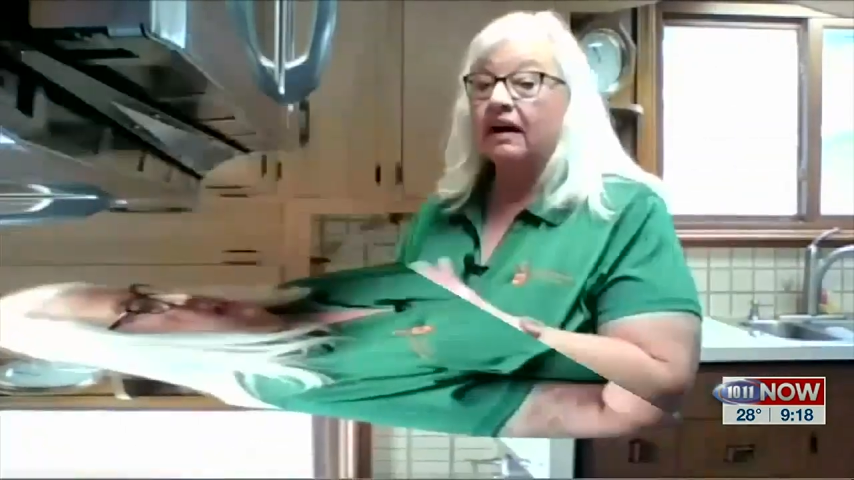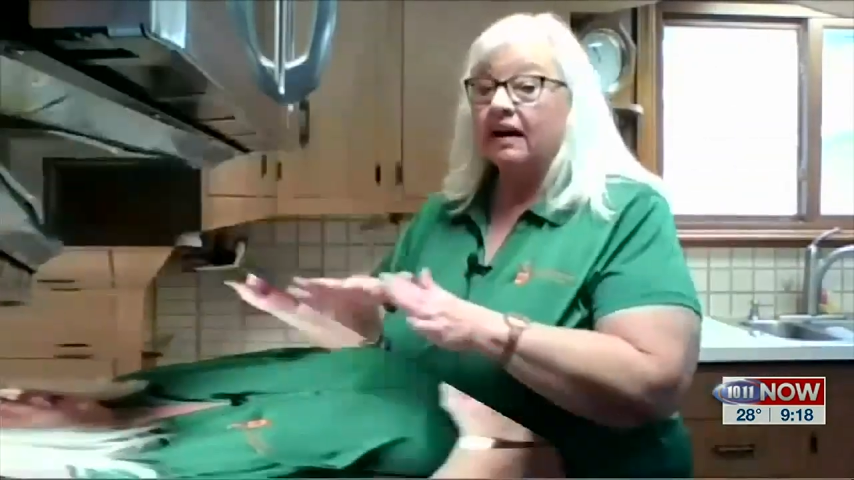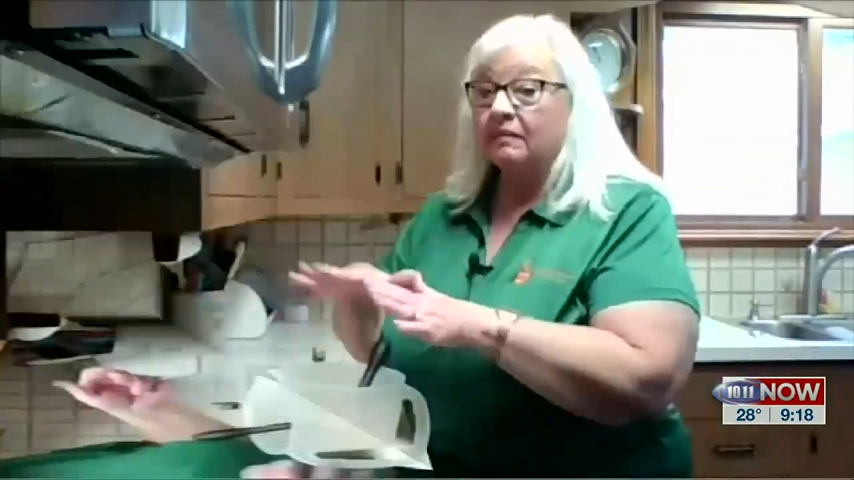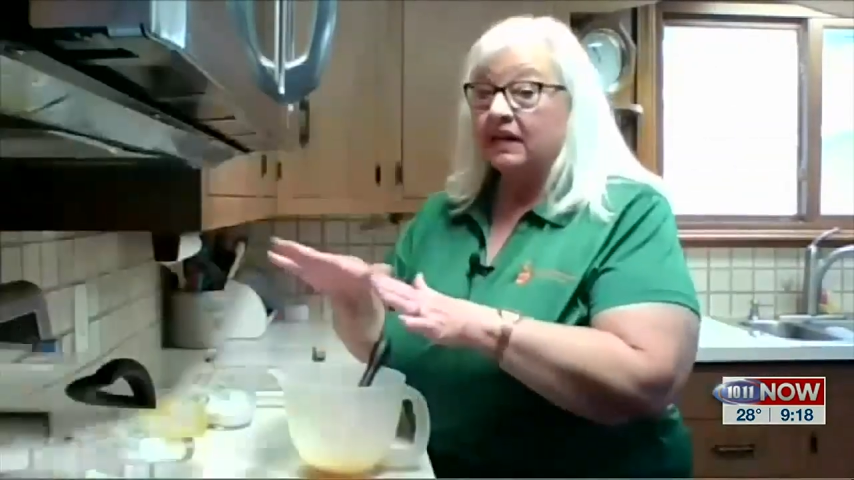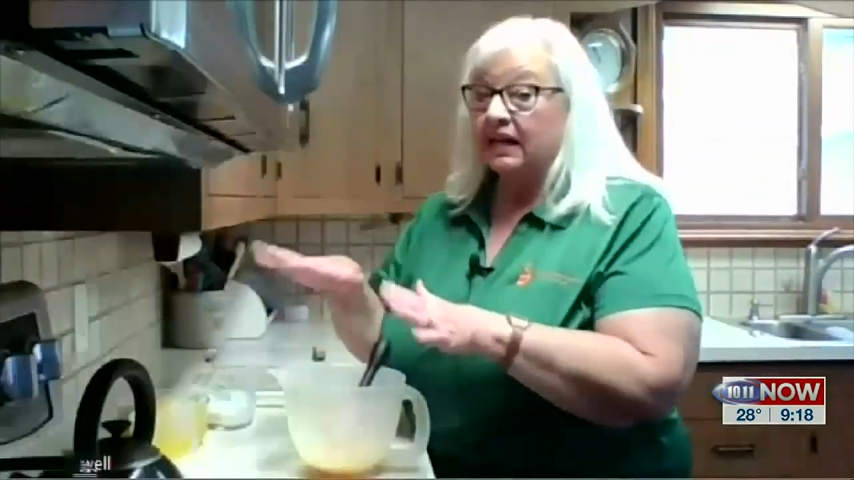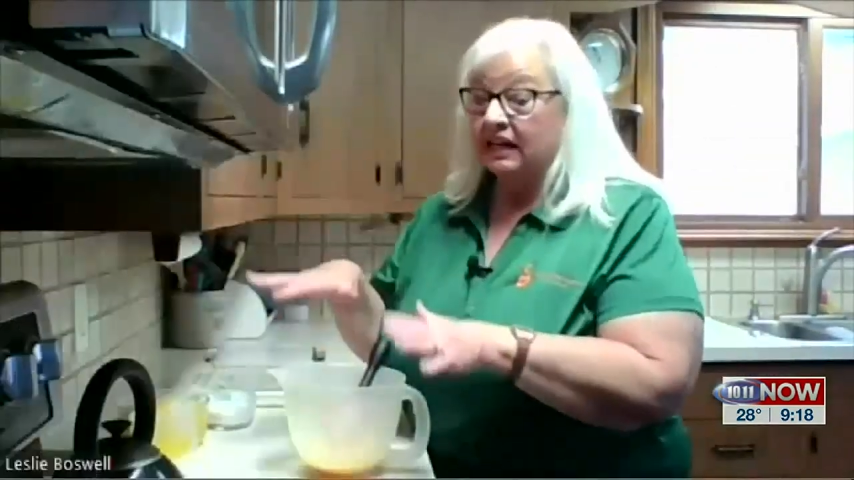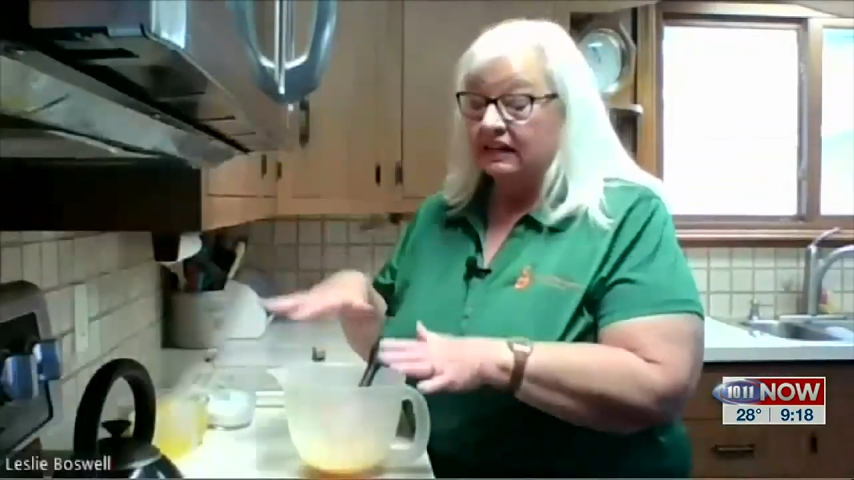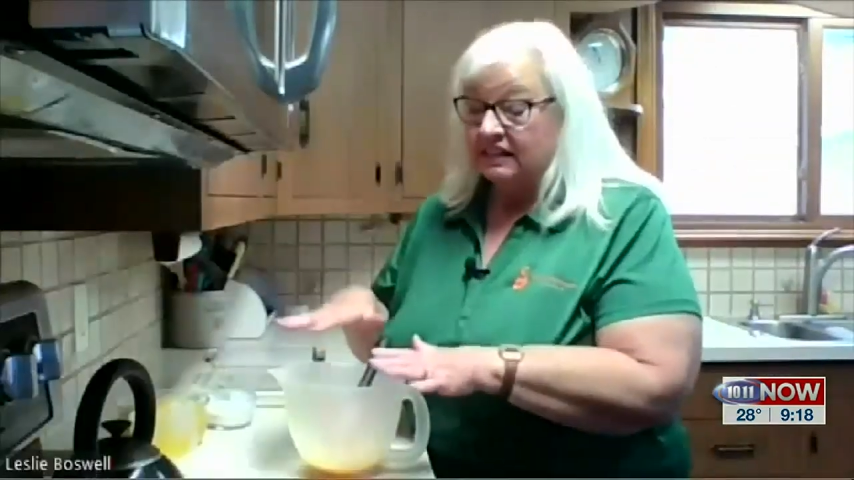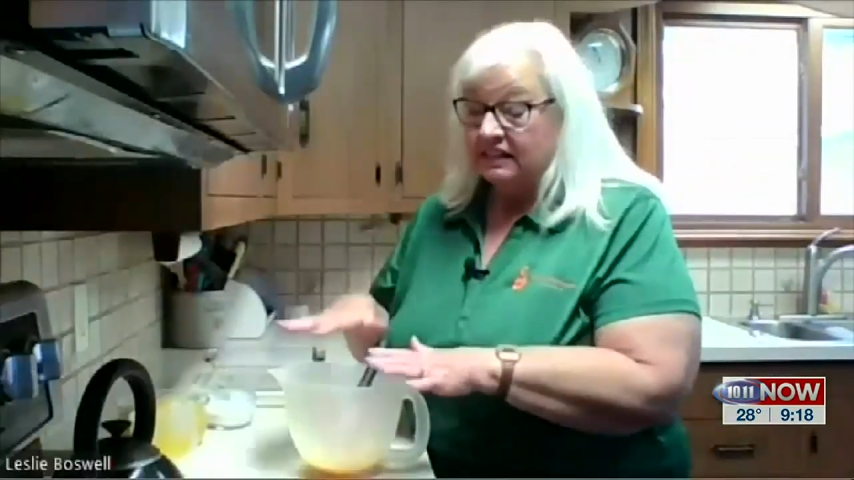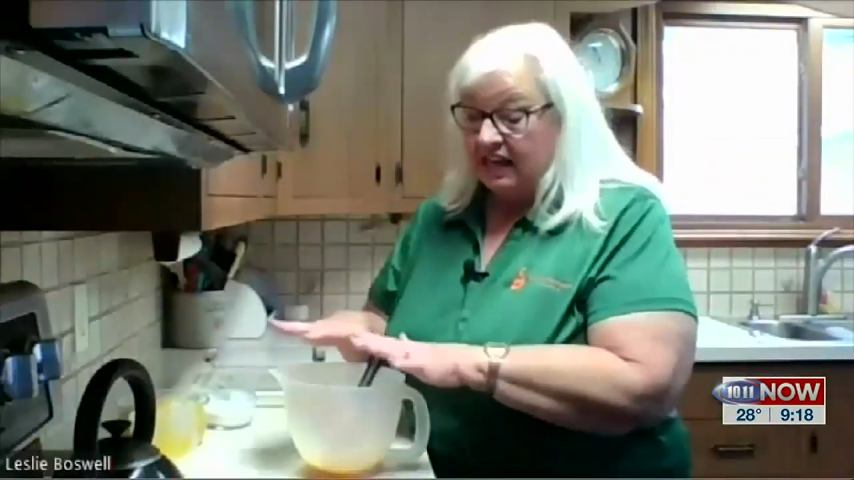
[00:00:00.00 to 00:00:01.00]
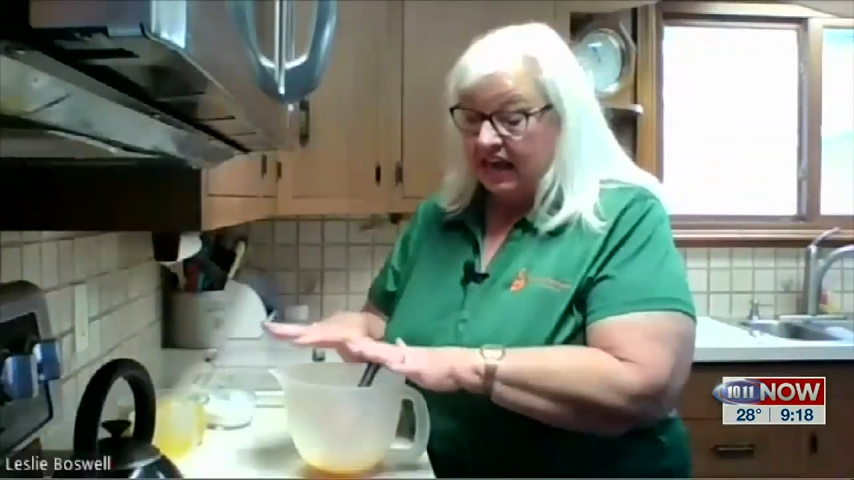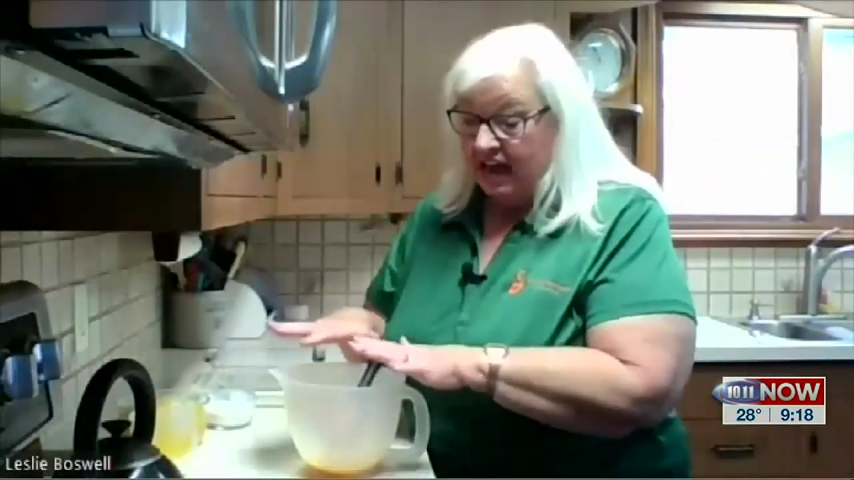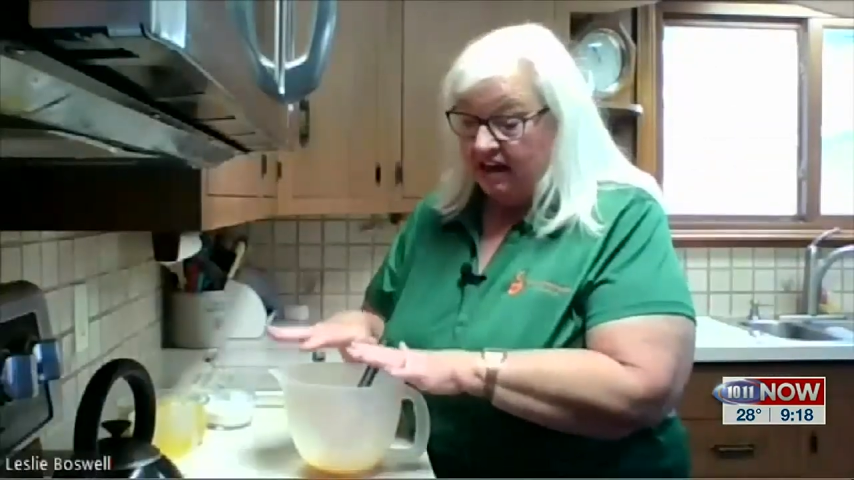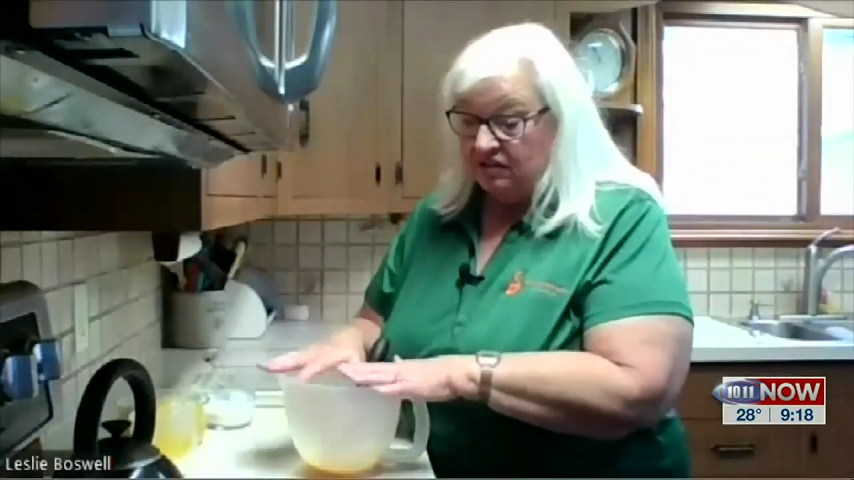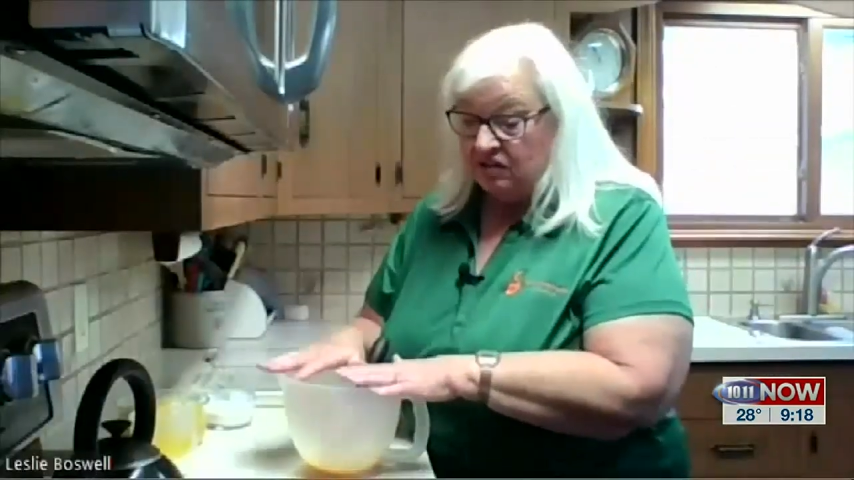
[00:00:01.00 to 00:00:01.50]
I'm cutting this in half,